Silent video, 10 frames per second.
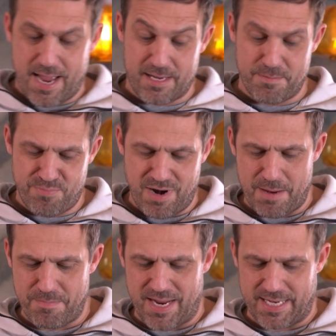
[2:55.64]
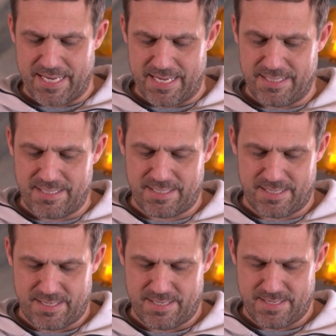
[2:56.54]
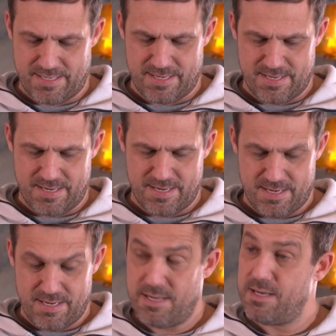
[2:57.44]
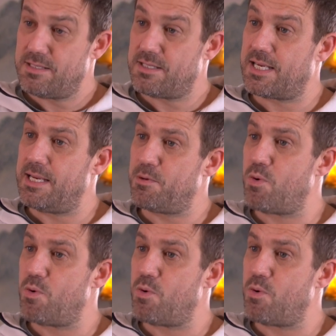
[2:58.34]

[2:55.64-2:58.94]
I can bribe my kids to keep